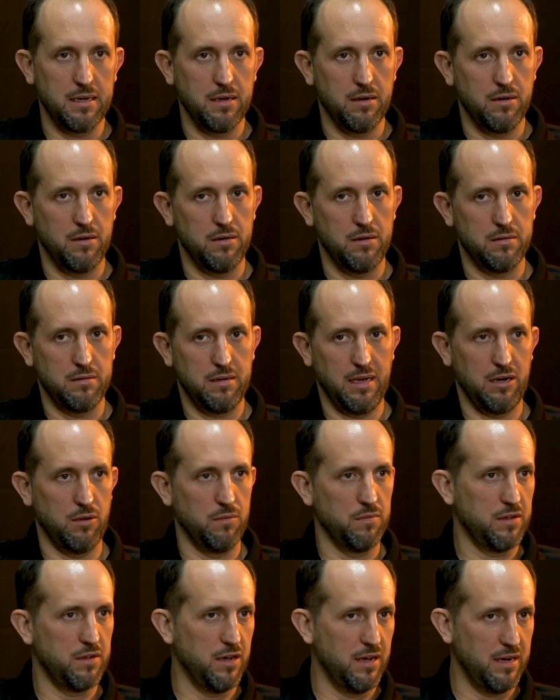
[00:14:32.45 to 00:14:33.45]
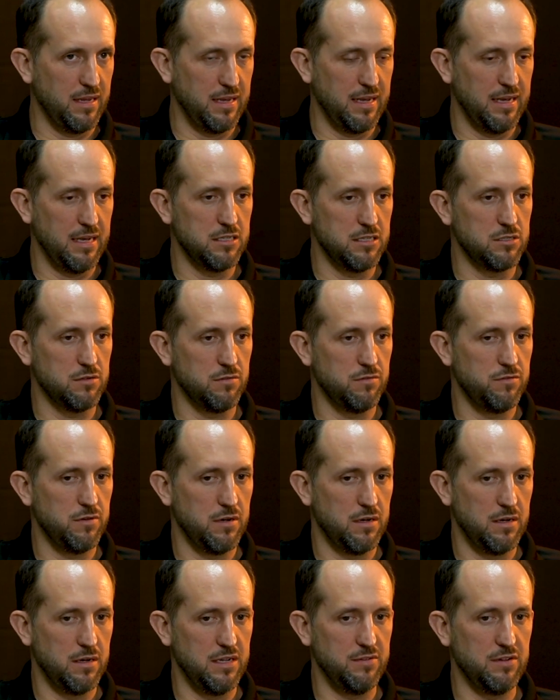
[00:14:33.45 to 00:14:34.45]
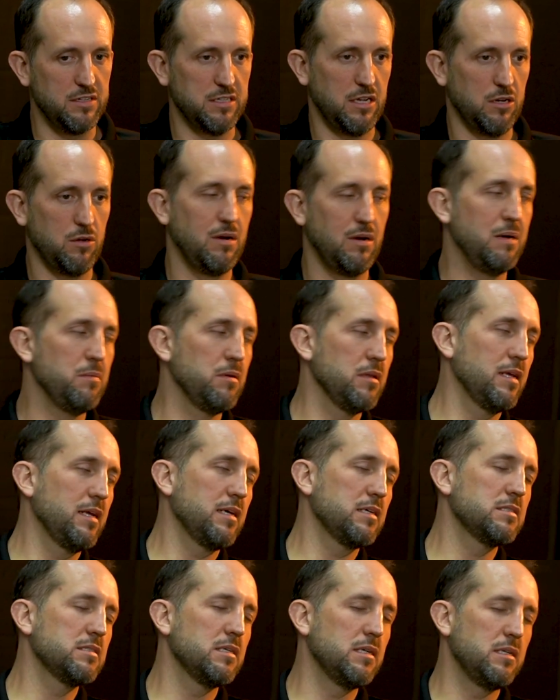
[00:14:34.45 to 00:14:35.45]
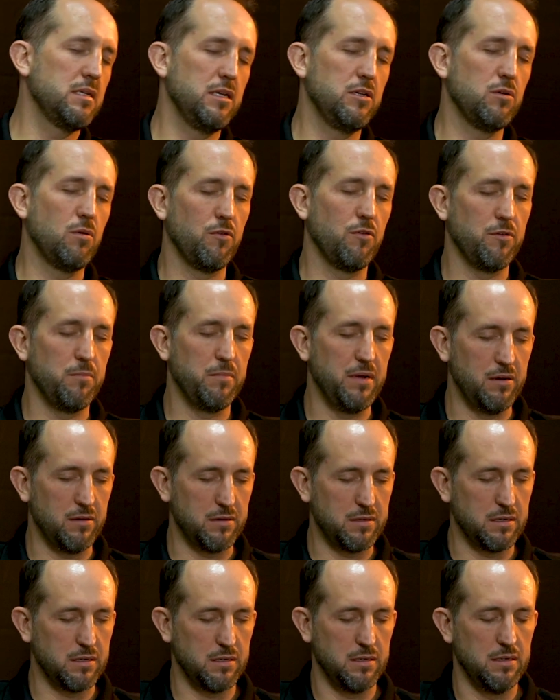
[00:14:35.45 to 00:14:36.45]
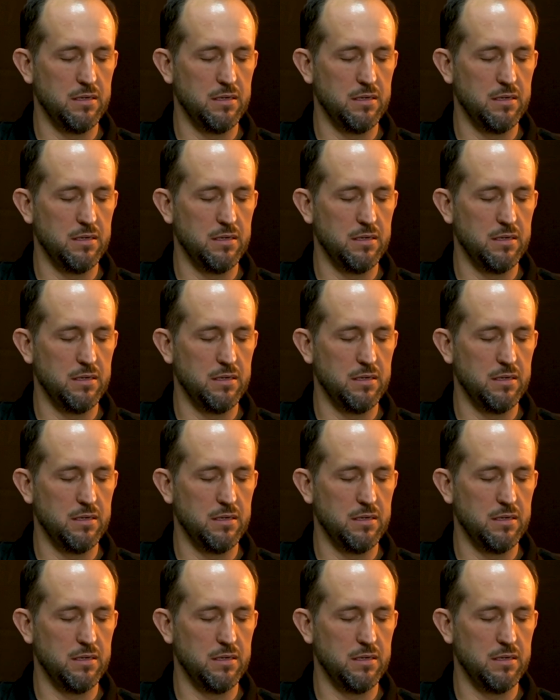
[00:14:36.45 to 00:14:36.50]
kind of on the cutting edge of evangelical homiletics in North America.